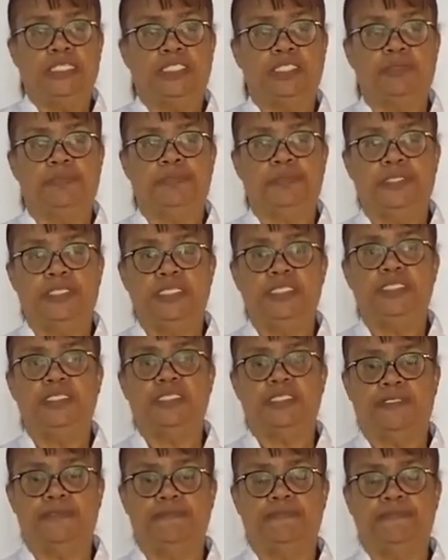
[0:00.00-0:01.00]
So
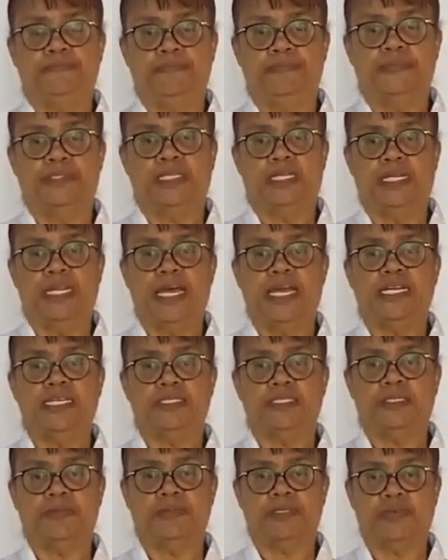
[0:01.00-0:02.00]
please like
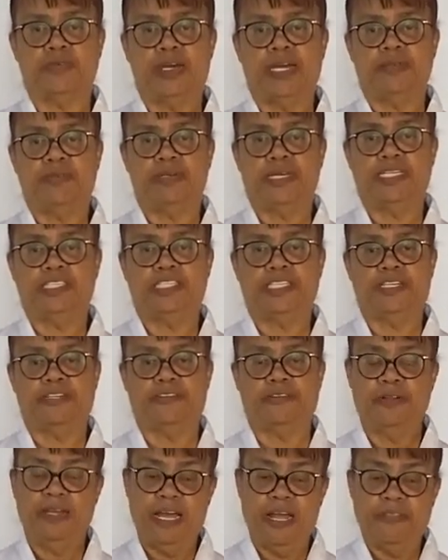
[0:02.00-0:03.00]
and subscribe to our channel.
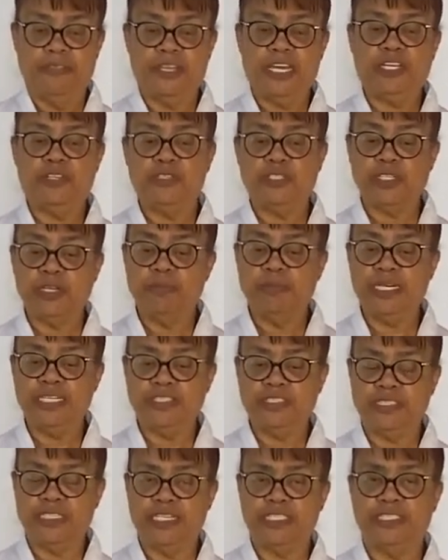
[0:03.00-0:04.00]
Thank you so much, and I'll